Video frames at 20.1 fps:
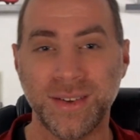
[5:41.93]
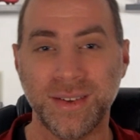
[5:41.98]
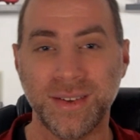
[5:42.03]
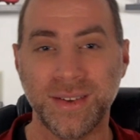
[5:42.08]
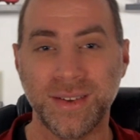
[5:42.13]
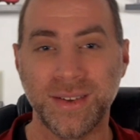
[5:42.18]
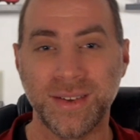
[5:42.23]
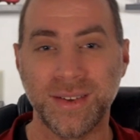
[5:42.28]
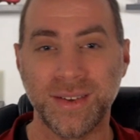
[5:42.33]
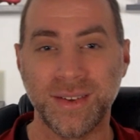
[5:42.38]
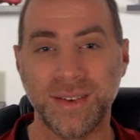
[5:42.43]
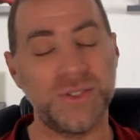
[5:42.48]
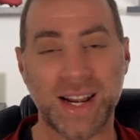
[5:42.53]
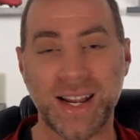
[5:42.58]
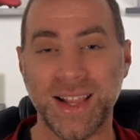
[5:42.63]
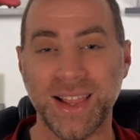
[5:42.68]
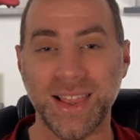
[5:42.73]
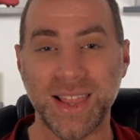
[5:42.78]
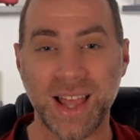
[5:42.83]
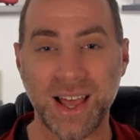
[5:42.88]
You just got to
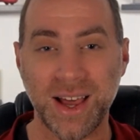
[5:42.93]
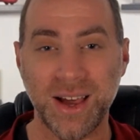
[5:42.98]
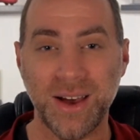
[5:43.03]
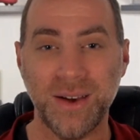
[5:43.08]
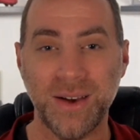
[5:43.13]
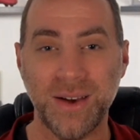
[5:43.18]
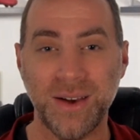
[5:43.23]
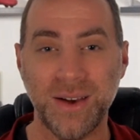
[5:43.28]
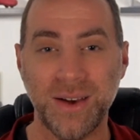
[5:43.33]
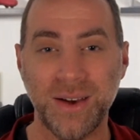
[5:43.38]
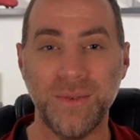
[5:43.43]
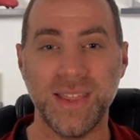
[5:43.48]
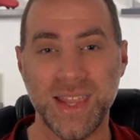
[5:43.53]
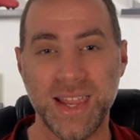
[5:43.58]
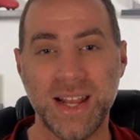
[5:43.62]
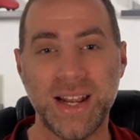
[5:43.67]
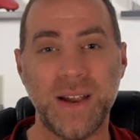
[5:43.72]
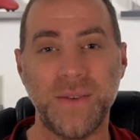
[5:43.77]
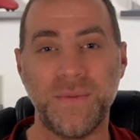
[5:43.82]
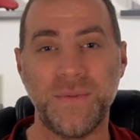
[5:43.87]
love the
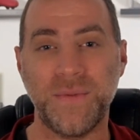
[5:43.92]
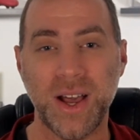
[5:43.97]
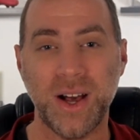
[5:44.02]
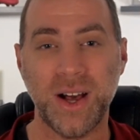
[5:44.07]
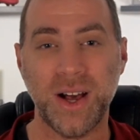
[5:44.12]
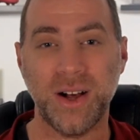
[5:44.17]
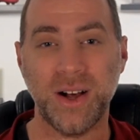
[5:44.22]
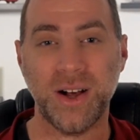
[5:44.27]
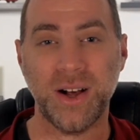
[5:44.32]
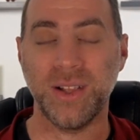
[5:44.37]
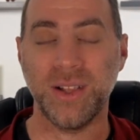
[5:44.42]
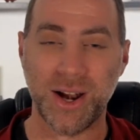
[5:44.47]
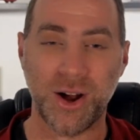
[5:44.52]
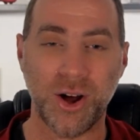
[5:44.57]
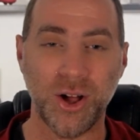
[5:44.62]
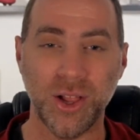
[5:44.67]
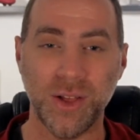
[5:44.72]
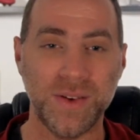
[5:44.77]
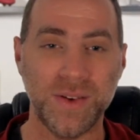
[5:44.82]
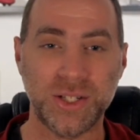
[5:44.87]
NFL in
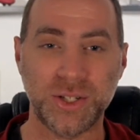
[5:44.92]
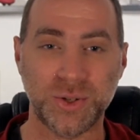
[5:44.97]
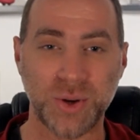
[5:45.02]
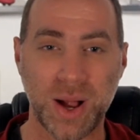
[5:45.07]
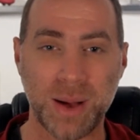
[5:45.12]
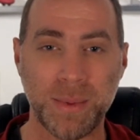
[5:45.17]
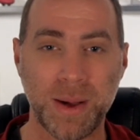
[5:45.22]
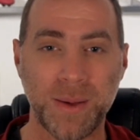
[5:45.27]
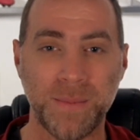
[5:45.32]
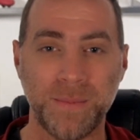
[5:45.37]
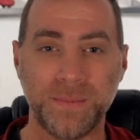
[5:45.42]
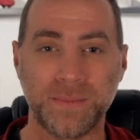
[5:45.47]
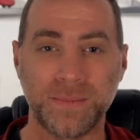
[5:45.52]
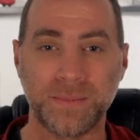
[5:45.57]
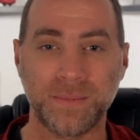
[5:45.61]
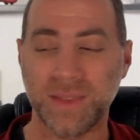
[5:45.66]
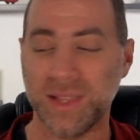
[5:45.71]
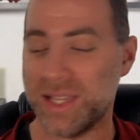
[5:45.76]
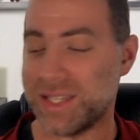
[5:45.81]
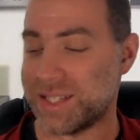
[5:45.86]
all of its drama.
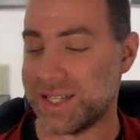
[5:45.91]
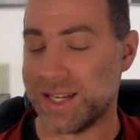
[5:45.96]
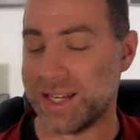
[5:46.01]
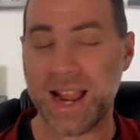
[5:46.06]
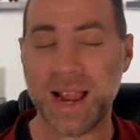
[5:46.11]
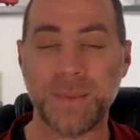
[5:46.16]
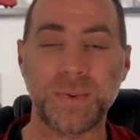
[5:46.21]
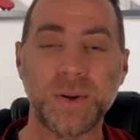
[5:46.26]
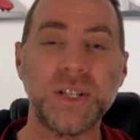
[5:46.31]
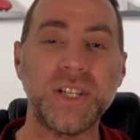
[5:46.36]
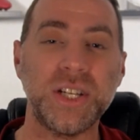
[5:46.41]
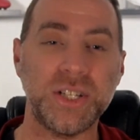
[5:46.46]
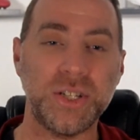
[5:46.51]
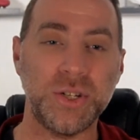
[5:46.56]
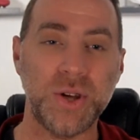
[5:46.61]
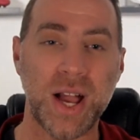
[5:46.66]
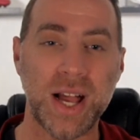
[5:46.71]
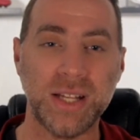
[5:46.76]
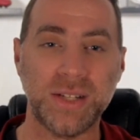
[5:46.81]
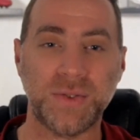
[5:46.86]
Listen, I appreciate you
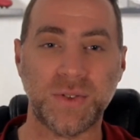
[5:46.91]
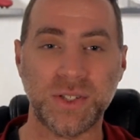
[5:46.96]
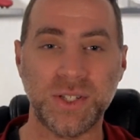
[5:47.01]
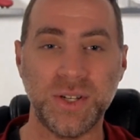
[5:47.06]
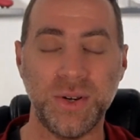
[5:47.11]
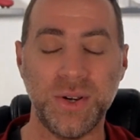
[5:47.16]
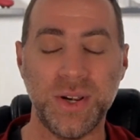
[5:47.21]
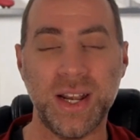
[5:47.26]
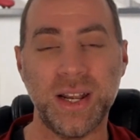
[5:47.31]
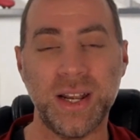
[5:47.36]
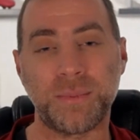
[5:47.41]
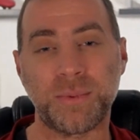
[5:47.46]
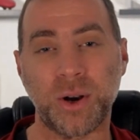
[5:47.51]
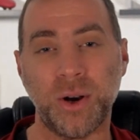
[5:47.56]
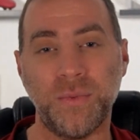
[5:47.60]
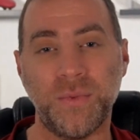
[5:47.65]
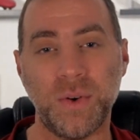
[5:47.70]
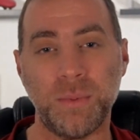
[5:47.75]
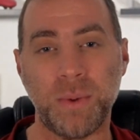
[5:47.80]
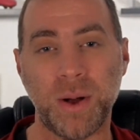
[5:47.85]
guys for tuning into Pro
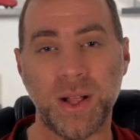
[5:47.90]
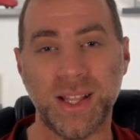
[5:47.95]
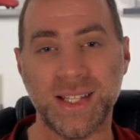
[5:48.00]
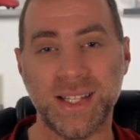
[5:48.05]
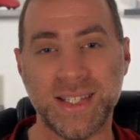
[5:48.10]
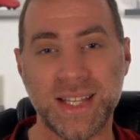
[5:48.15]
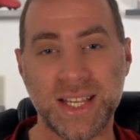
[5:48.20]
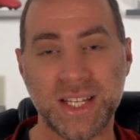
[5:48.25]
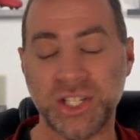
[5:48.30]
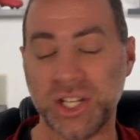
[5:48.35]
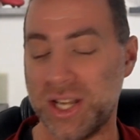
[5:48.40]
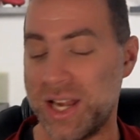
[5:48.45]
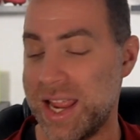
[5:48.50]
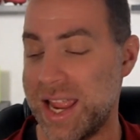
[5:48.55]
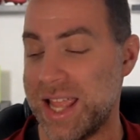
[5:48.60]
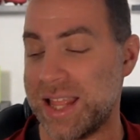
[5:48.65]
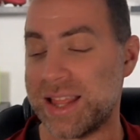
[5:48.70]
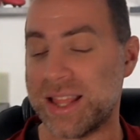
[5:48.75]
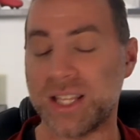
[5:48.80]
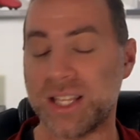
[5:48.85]
Football Addiction.
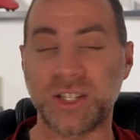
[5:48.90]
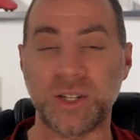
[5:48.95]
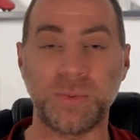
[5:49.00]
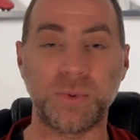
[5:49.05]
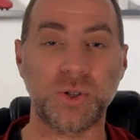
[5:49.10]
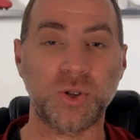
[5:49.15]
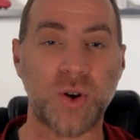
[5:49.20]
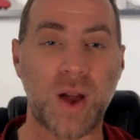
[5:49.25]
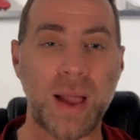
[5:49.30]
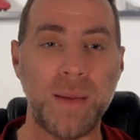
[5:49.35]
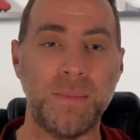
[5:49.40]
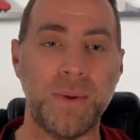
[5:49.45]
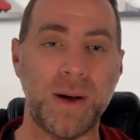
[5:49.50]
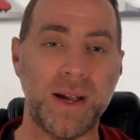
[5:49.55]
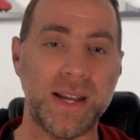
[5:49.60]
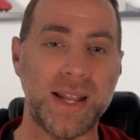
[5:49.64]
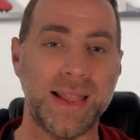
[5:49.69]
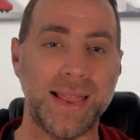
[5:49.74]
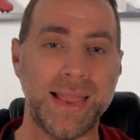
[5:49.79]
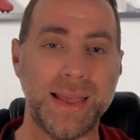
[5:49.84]
Hit the subscribe button
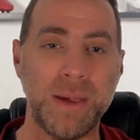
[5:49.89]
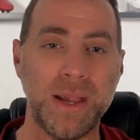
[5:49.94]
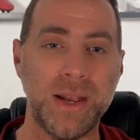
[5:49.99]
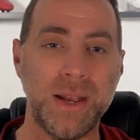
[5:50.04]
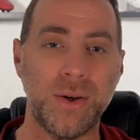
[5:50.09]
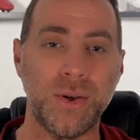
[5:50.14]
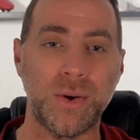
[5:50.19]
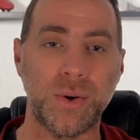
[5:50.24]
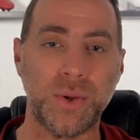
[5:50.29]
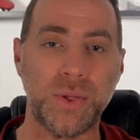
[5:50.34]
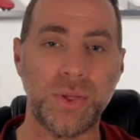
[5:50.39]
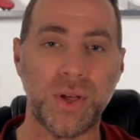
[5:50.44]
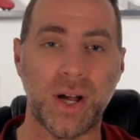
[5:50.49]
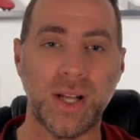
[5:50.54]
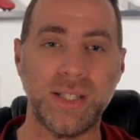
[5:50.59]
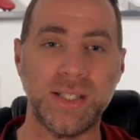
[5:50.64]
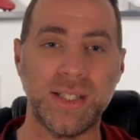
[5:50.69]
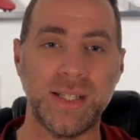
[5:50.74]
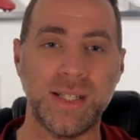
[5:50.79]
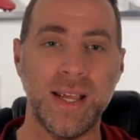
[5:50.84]
and let me know your
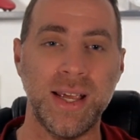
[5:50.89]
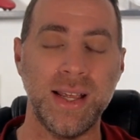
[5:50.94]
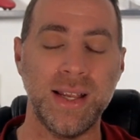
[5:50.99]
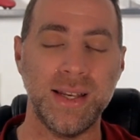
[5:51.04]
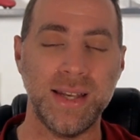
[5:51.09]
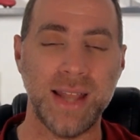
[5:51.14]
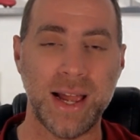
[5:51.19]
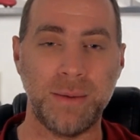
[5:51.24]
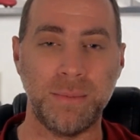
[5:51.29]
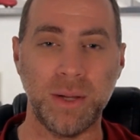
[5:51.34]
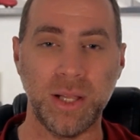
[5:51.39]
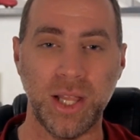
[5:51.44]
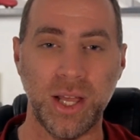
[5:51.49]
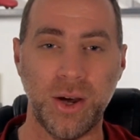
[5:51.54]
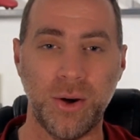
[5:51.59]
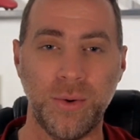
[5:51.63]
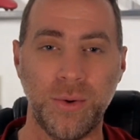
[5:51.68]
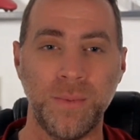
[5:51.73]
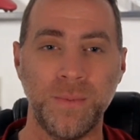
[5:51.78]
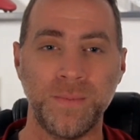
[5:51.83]
thoughts down
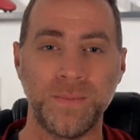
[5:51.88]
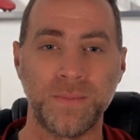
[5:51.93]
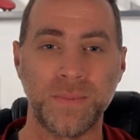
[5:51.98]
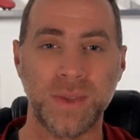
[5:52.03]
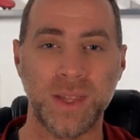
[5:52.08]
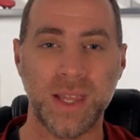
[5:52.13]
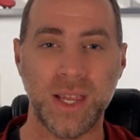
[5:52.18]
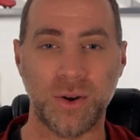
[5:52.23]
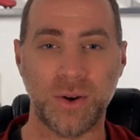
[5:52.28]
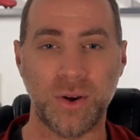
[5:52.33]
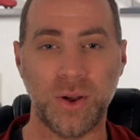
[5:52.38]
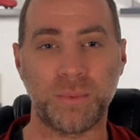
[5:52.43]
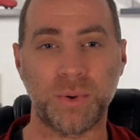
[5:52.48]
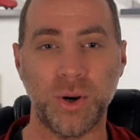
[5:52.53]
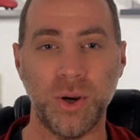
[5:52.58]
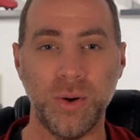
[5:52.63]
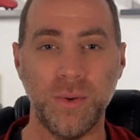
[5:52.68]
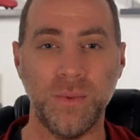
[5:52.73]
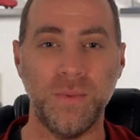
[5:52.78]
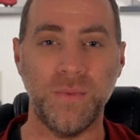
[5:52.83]
below here on
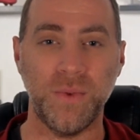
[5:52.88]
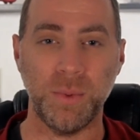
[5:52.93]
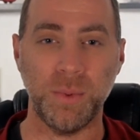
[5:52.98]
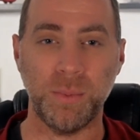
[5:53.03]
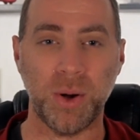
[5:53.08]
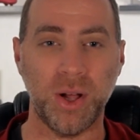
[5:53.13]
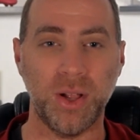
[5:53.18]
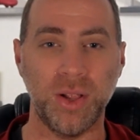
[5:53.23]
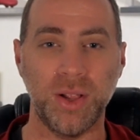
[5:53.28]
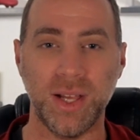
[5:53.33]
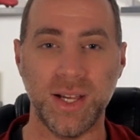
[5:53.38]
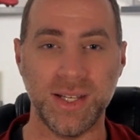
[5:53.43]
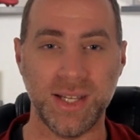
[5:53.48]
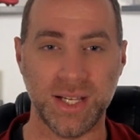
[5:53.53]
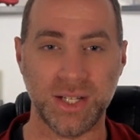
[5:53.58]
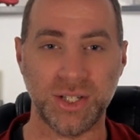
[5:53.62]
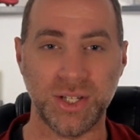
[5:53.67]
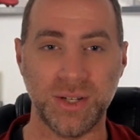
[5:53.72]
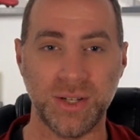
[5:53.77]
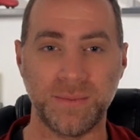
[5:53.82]
Pro Football
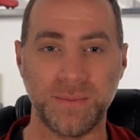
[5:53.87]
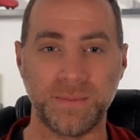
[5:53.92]
Addiction.